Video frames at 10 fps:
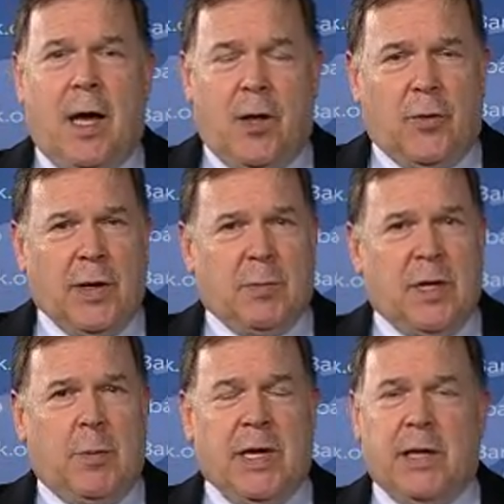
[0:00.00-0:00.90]
other
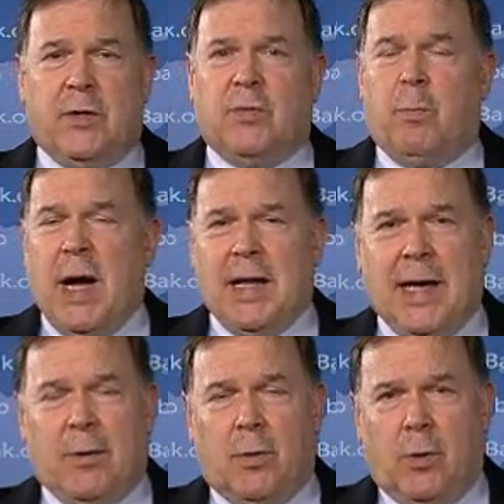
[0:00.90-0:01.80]
MDBs,
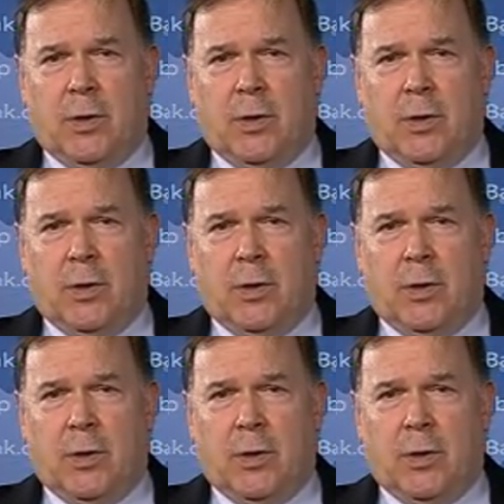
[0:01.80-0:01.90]
bilateral